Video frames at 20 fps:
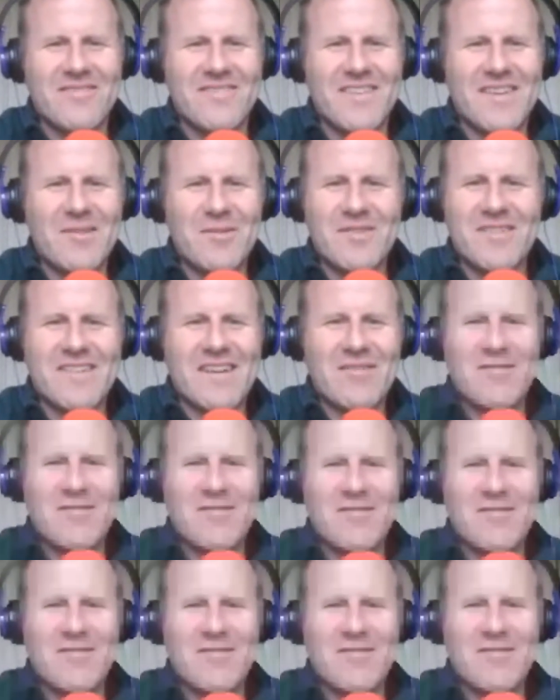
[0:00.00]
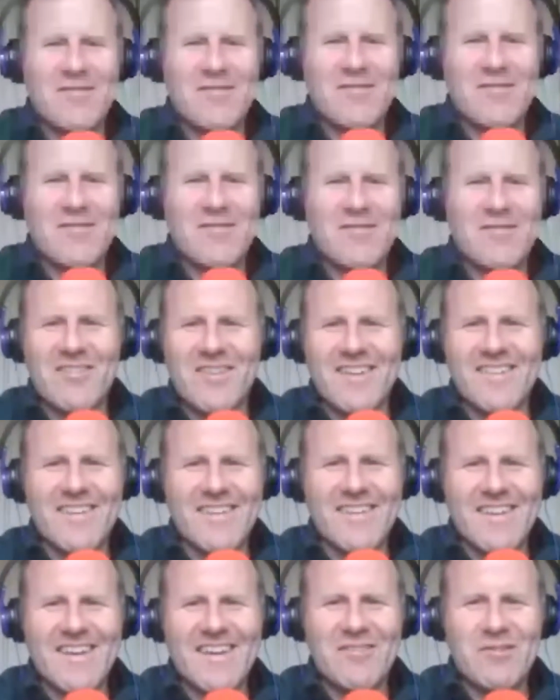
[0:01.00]
He was definitely, like, he's got
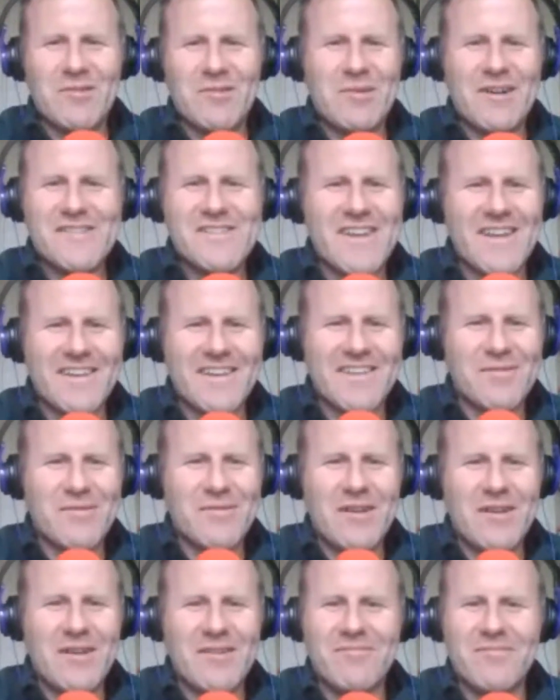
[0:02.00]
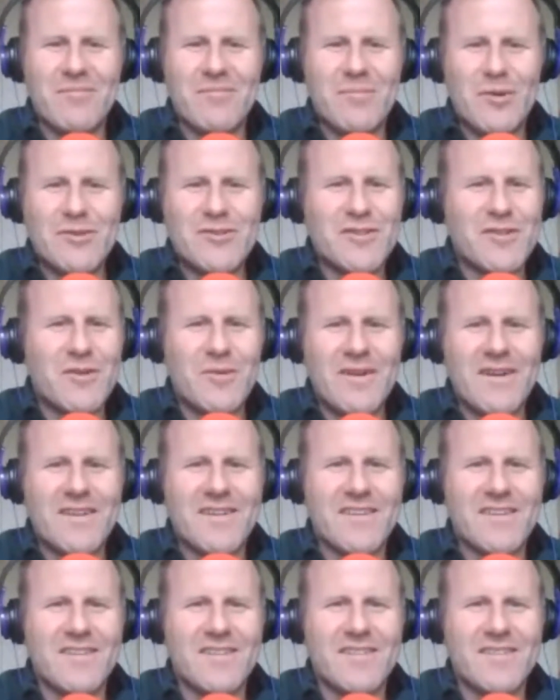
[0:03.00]
the head of a posh lad as well. But you know
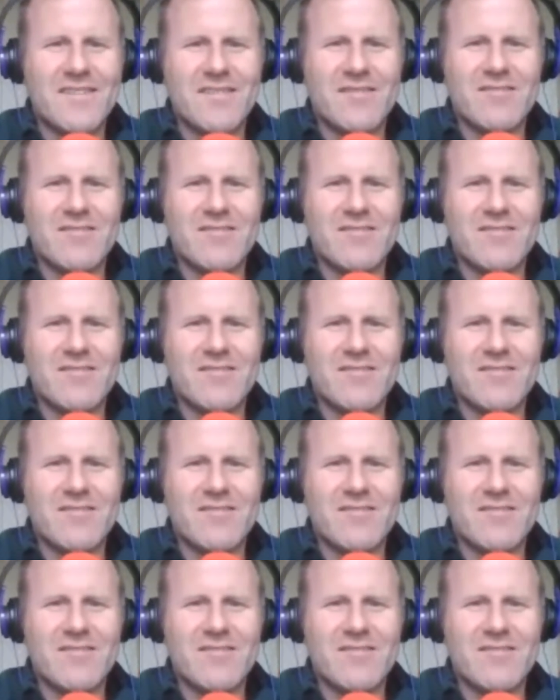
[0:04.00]
what?